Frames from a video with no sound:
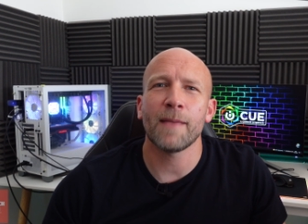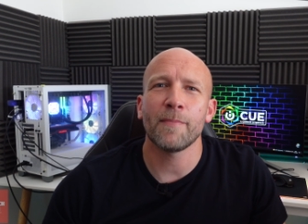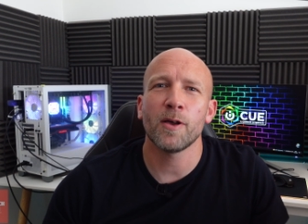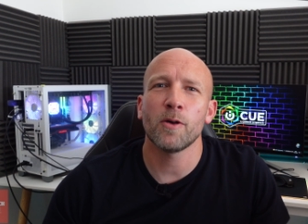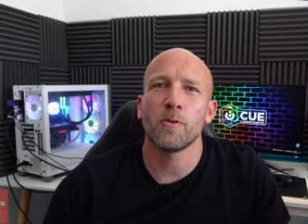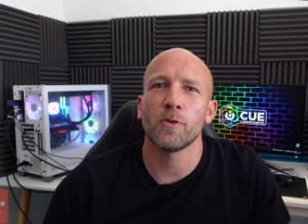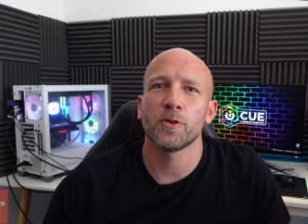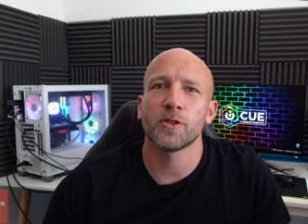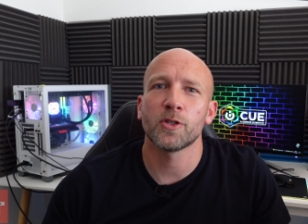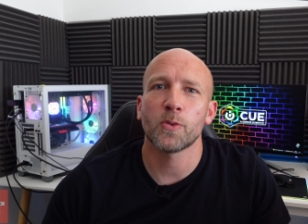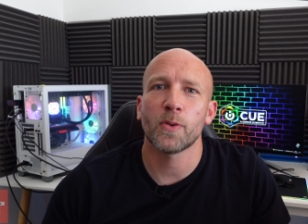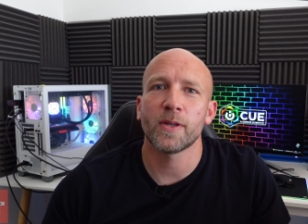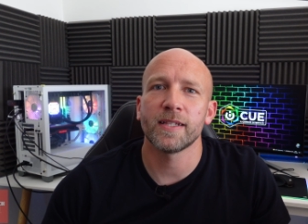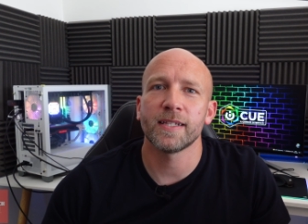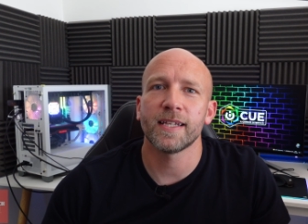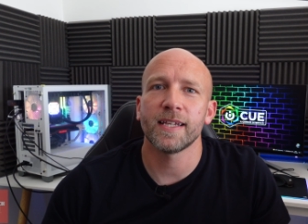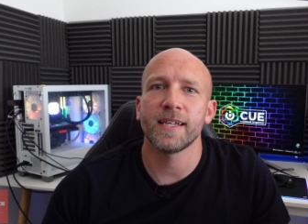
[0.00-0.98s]

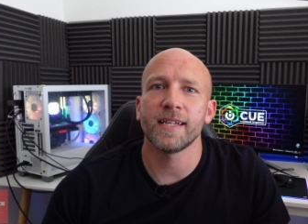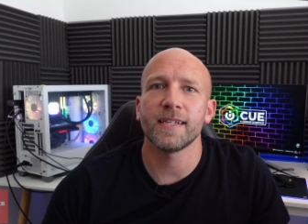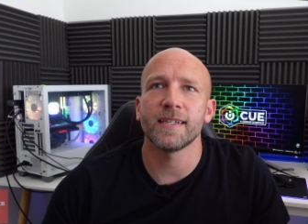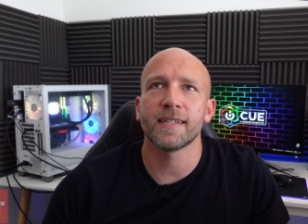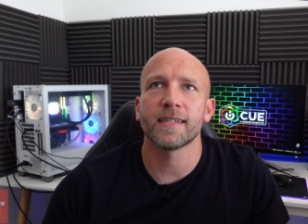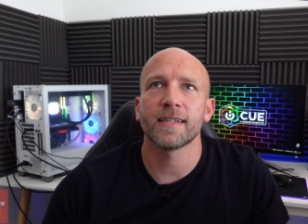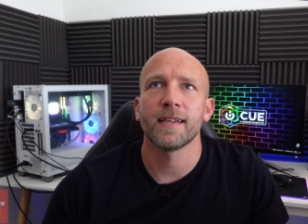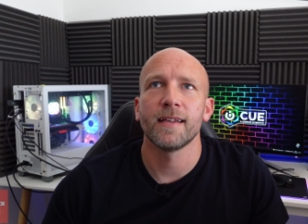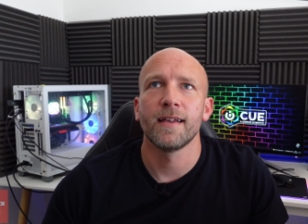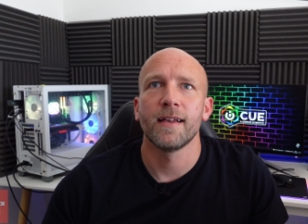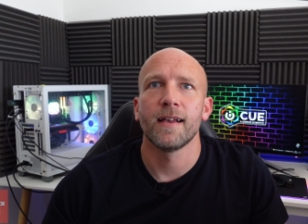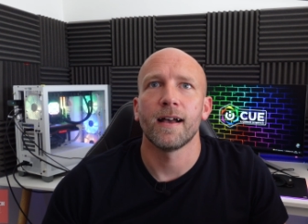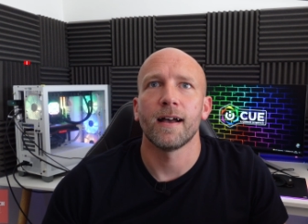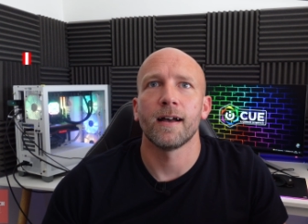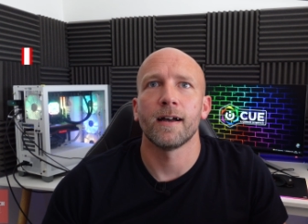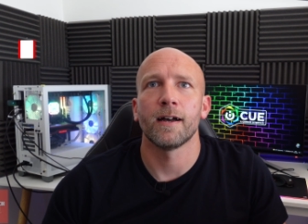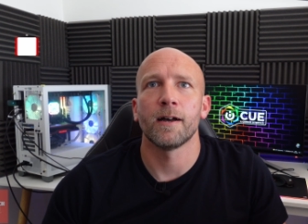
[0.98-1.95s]
ML120s
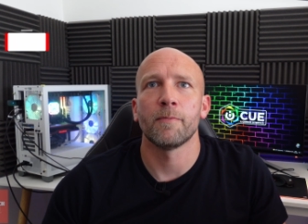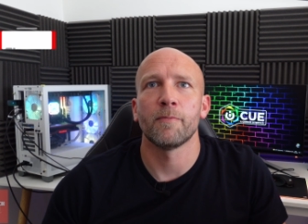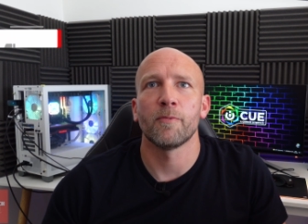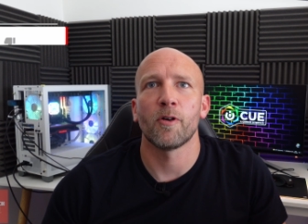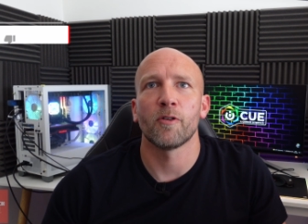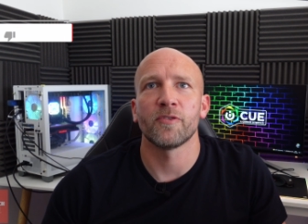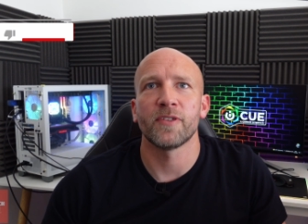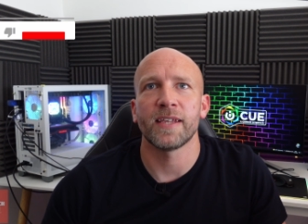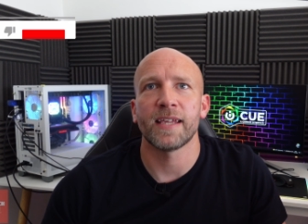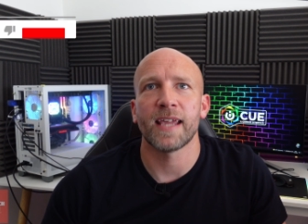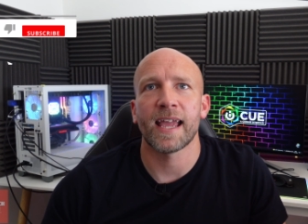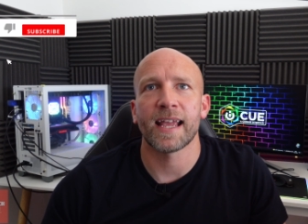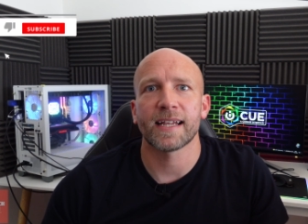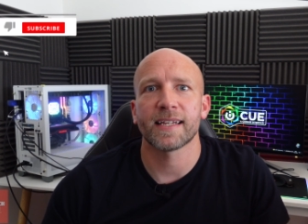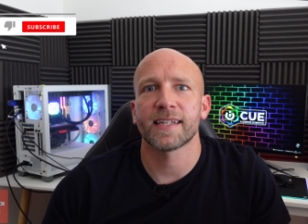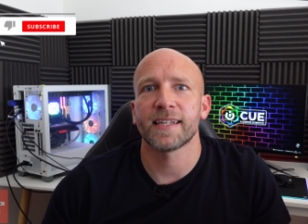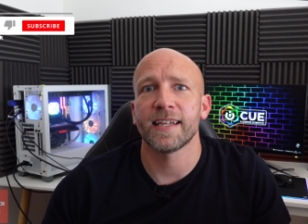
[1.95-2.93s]
um, on the
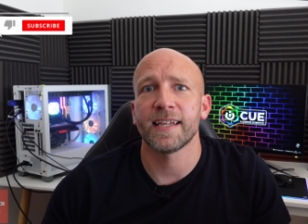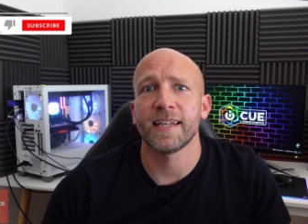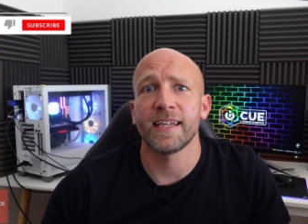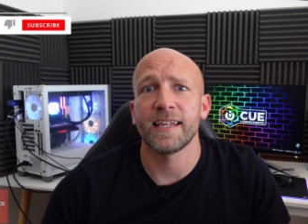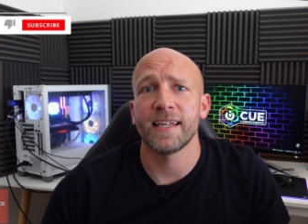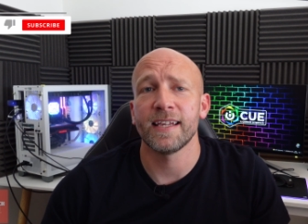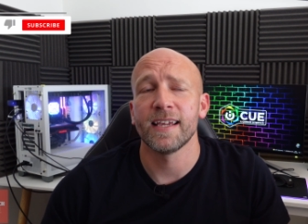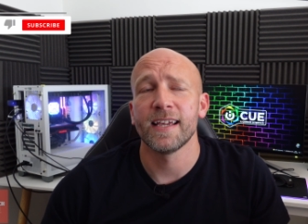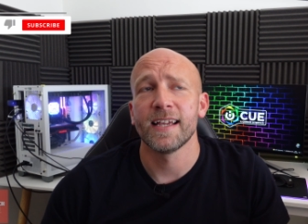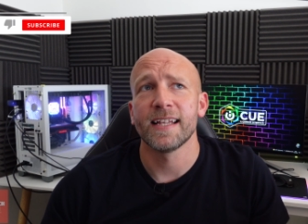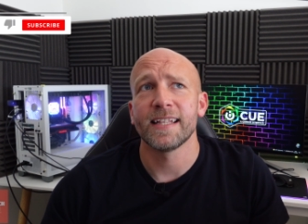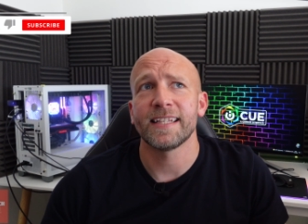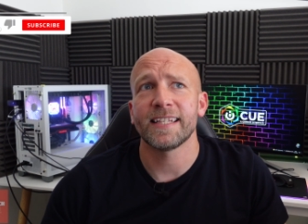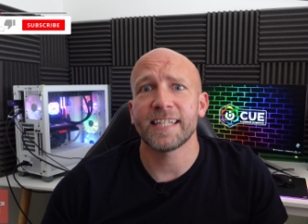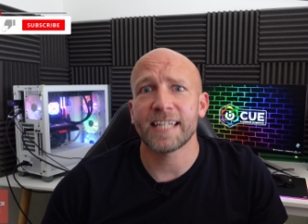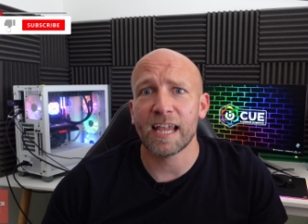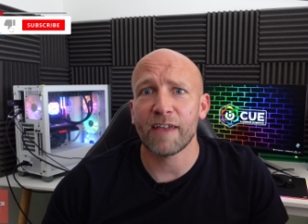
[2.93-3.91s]
XT
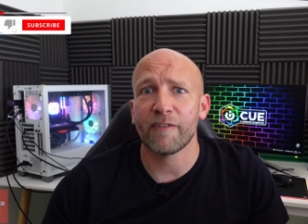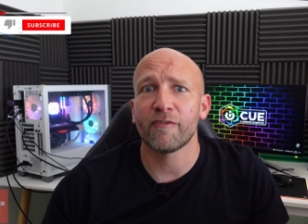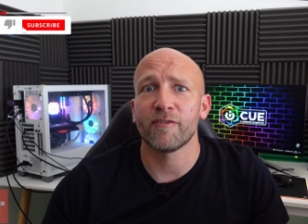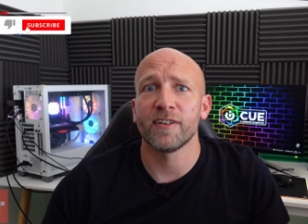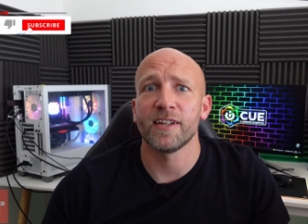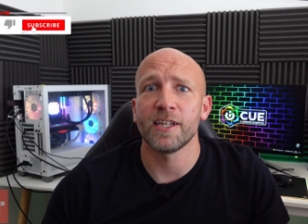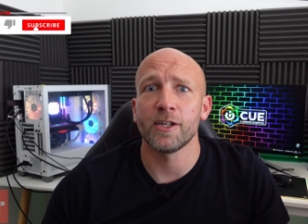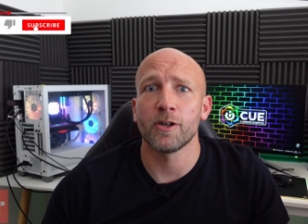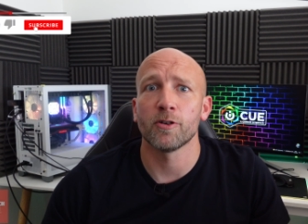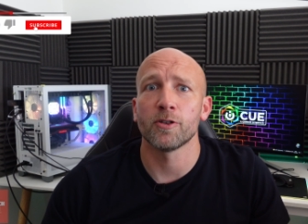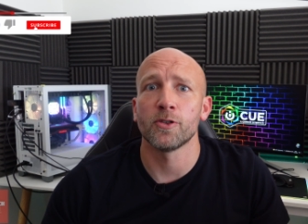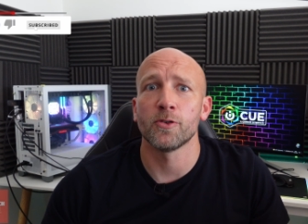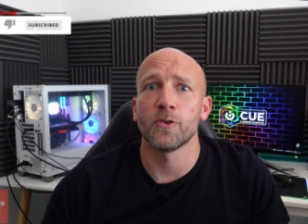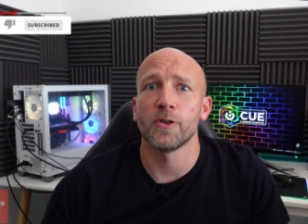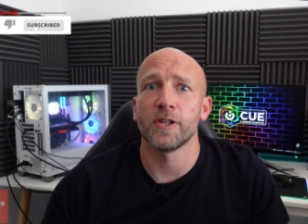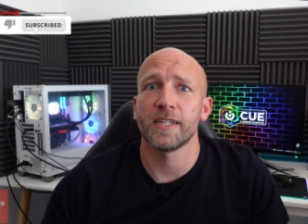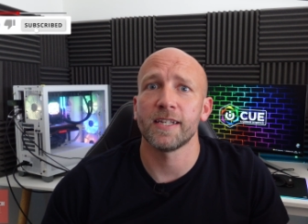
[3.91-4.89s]
definitely got
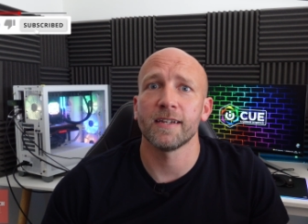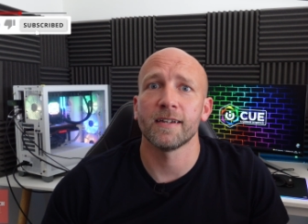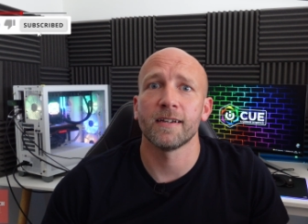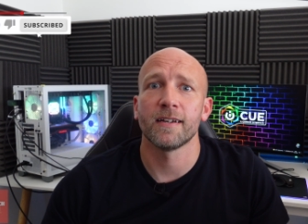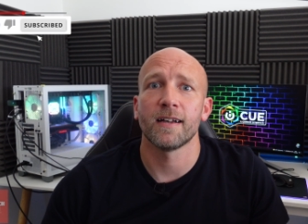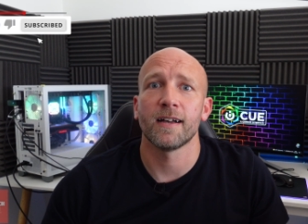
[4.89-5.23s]
noisier